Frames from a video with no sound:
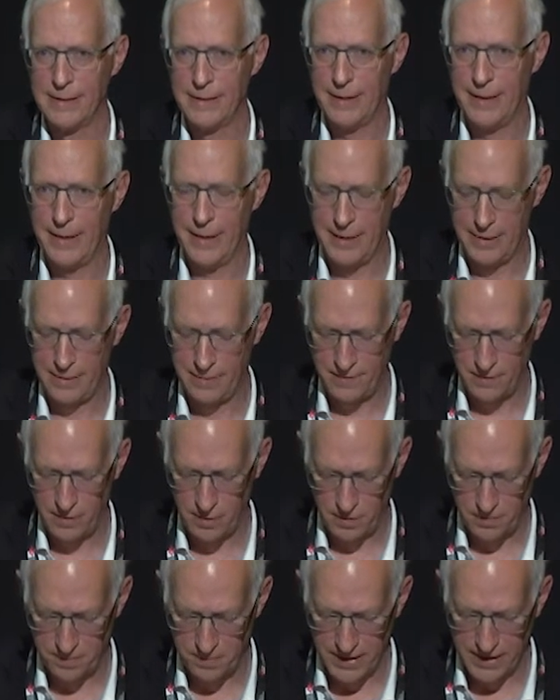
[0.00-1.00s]
in
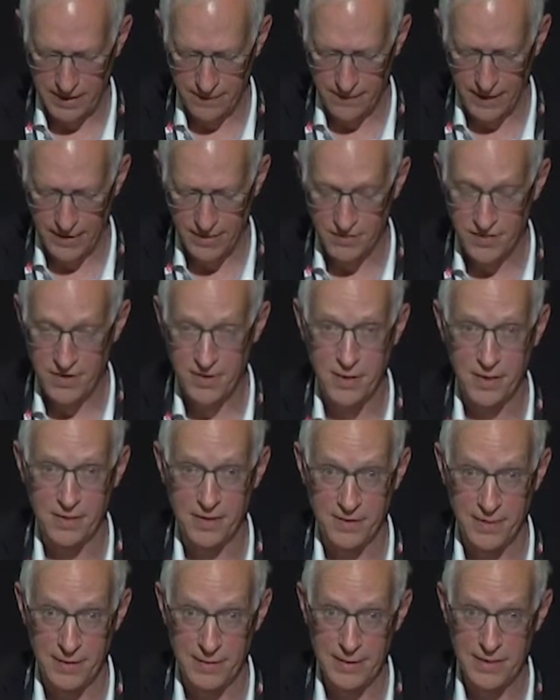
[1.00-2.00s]
many fashion
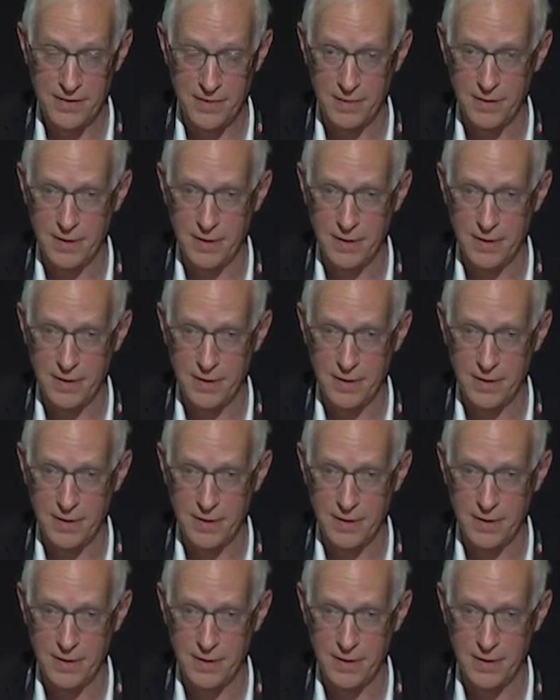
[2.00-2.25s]
studies. At least at